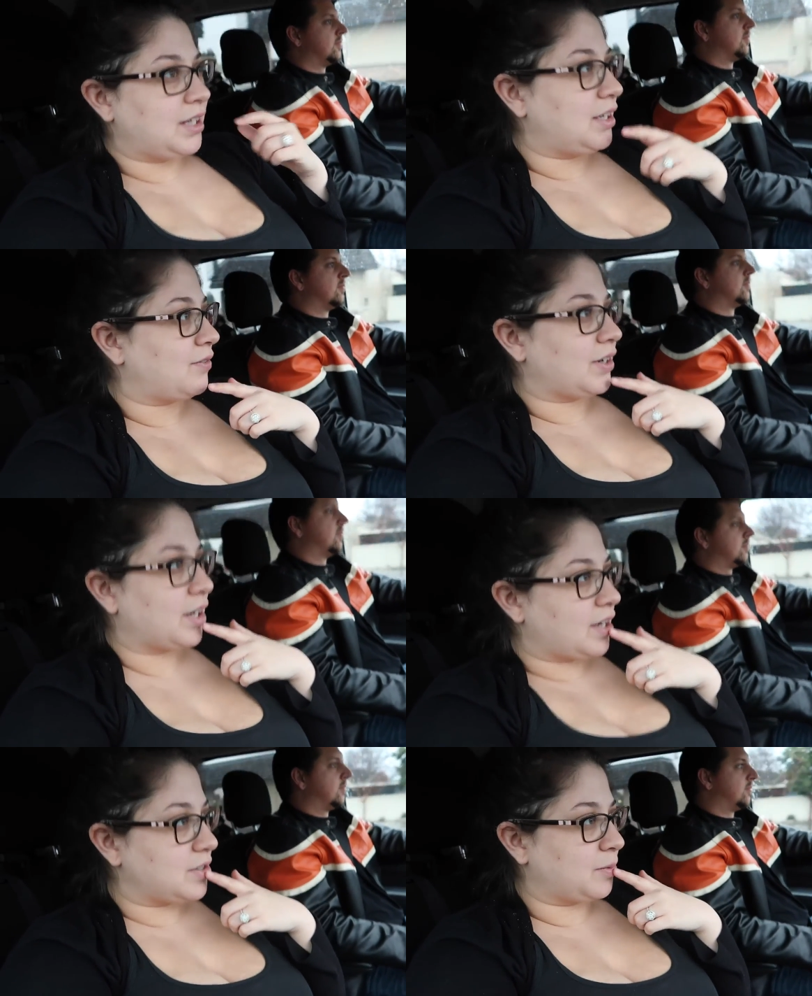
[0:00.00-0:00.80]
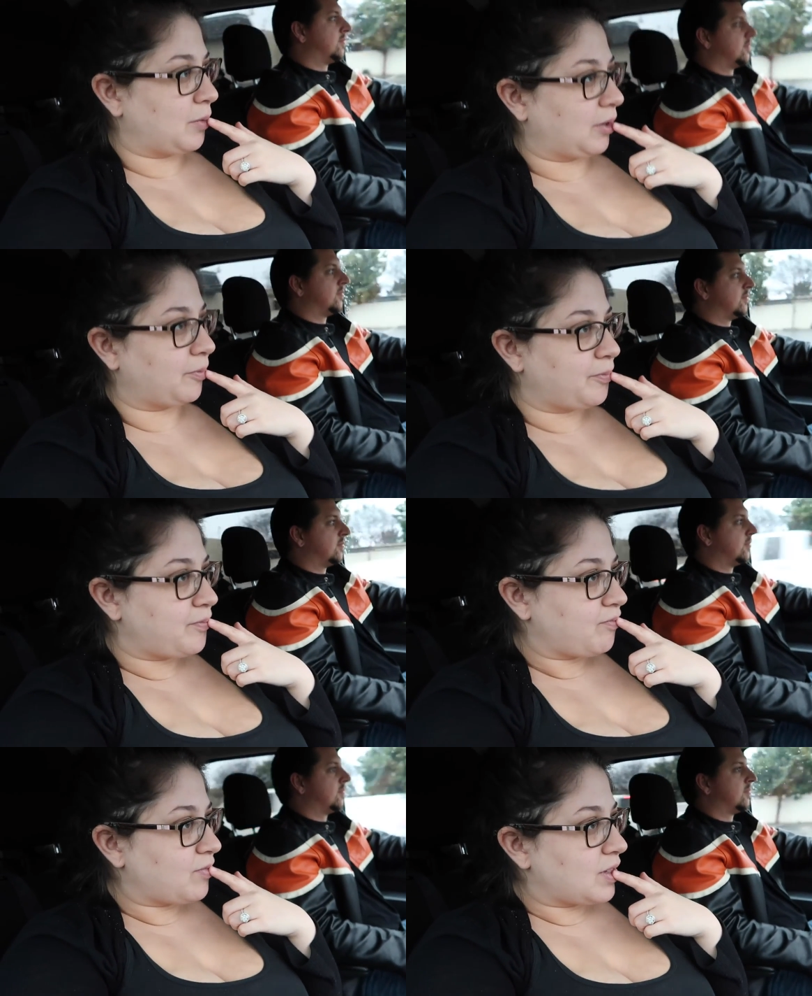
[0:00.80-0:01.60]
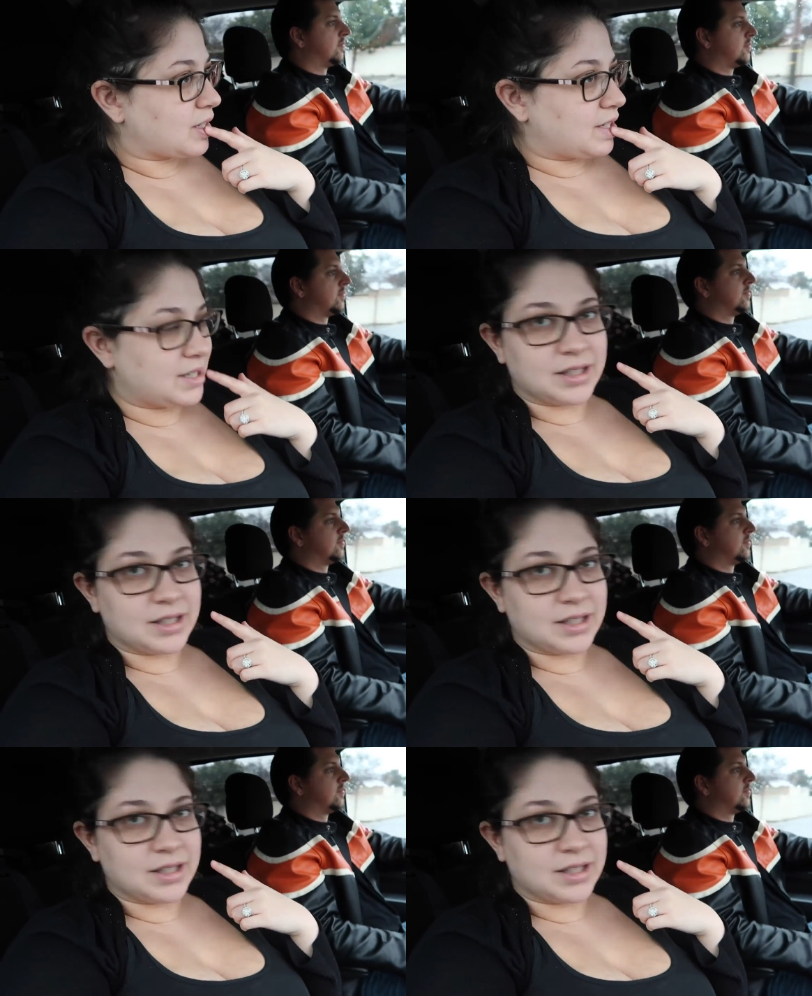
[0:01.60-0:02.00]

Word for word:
Speaker 1: I need to figure out something because